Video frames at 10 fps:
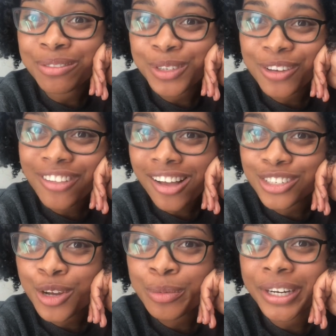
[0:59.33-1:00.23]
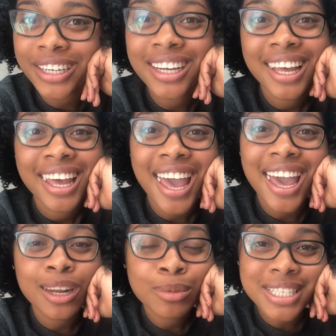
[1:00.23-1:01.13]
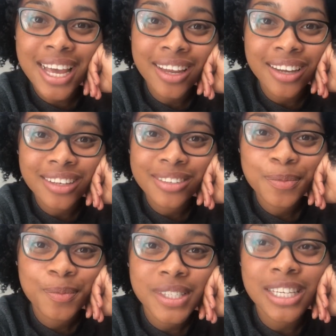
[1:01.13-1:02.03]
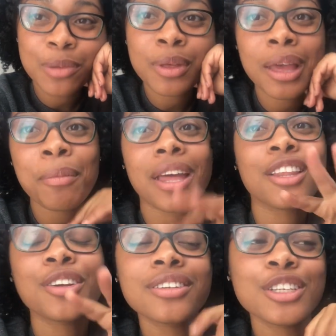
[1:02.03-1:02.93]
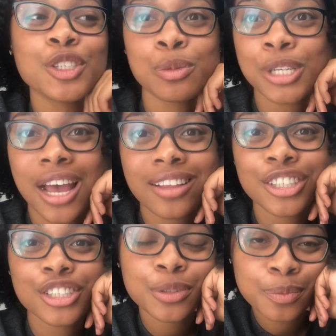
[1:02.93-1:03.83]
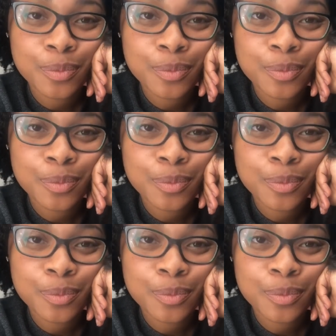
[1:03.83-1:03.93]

I'm doing Vlogtober, and I'm excited. It's going to be like my little YouTube challenge.